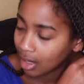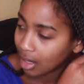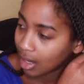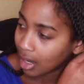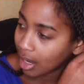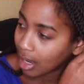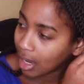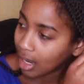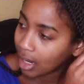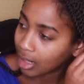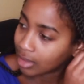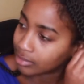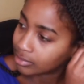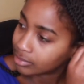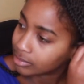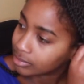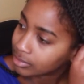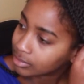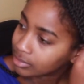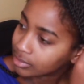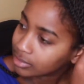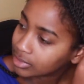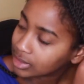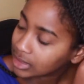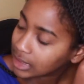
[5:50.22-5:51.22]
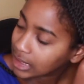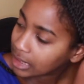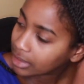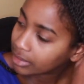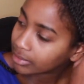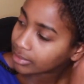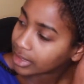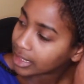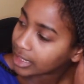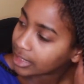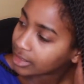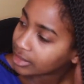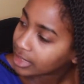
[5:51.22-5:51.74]
I
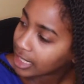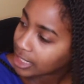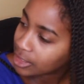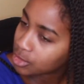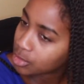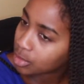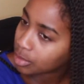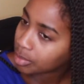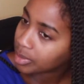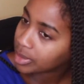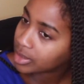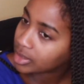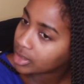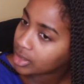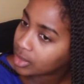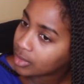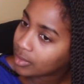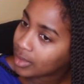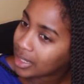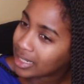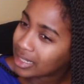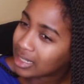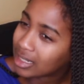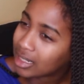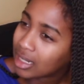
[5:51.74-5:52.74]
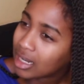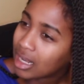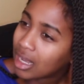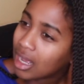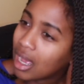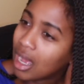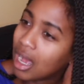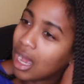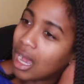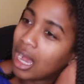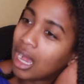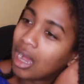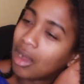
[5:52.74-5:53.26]
had an extra pillow and,
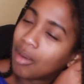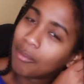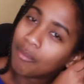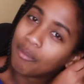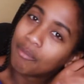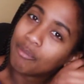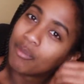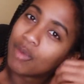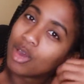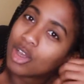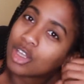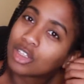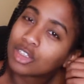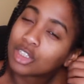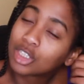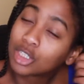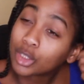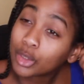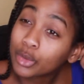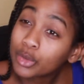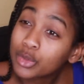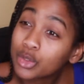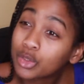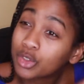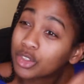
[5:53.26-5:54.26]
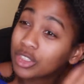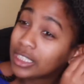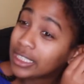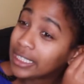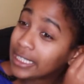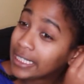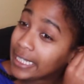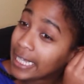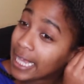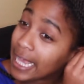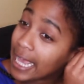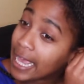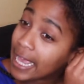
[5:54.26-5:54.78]
closer to
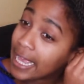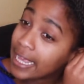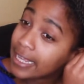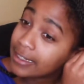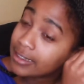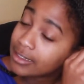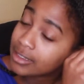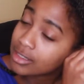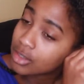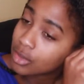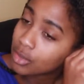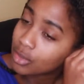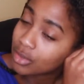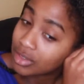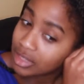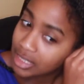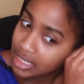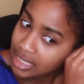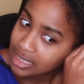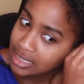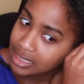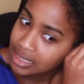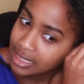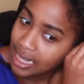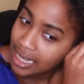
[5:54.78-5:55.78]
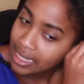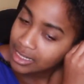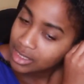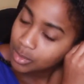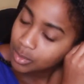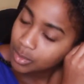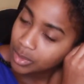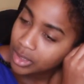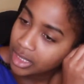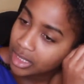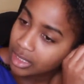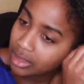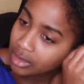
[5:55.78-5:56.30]
the end, so this
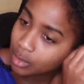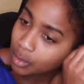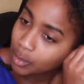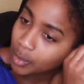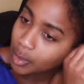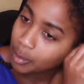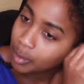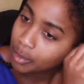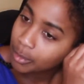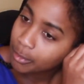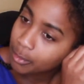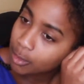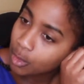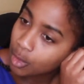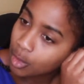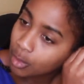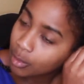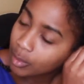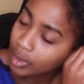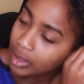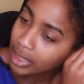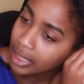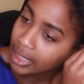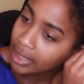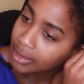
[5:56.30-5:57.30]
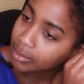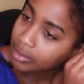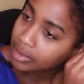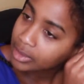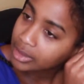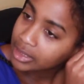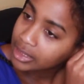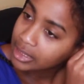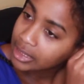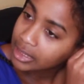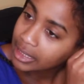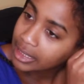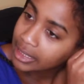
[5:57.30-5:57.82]
last week and the week before when I
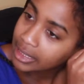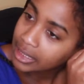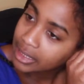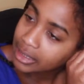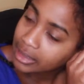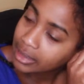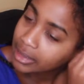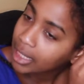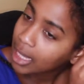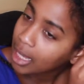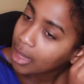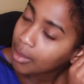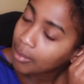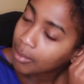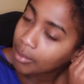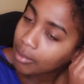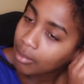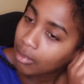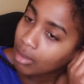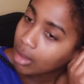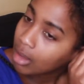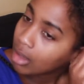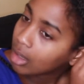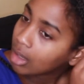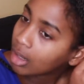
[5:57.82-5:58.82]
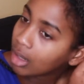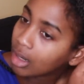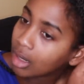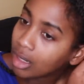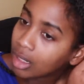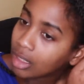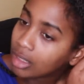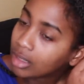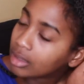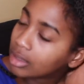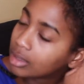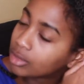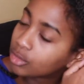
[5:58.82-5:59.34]
really it came
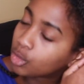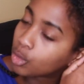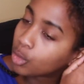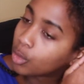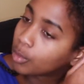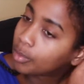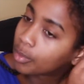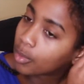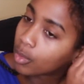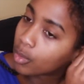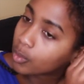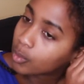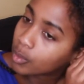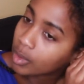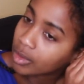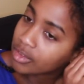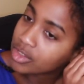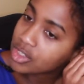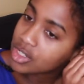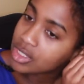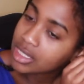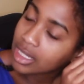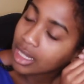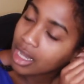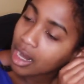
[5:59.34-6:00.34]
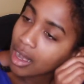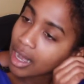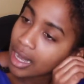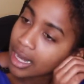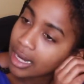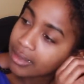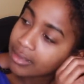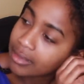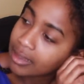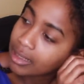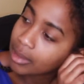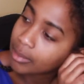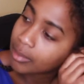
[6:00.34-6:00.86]
to a point where it was just like, all right,
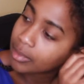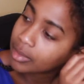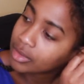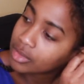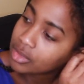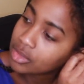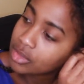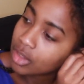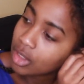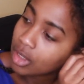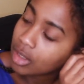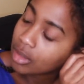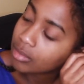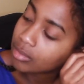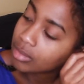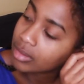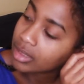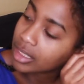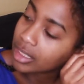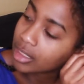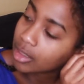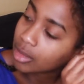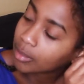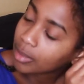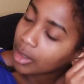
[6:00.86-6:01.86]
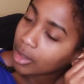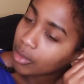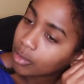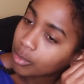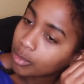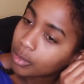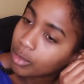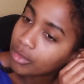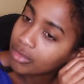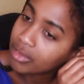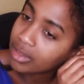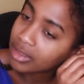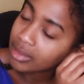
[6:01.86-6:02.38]
I think I'm going to start thinking about
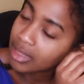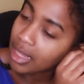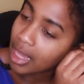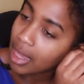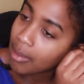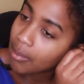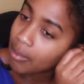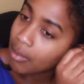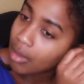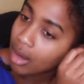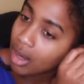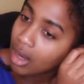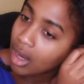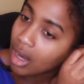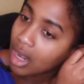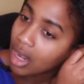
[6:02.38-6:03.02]
removing them.